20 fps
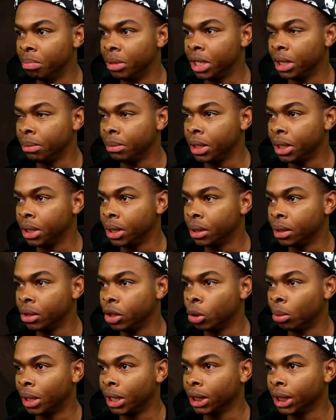Mimi.
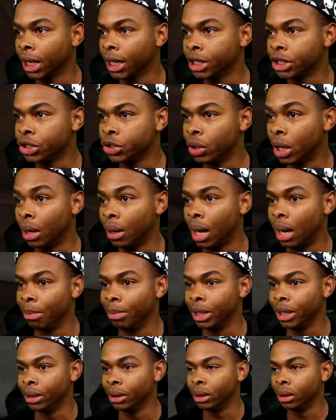Nobody likes you. I, I
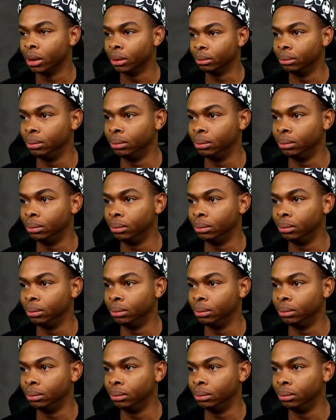mean, uh,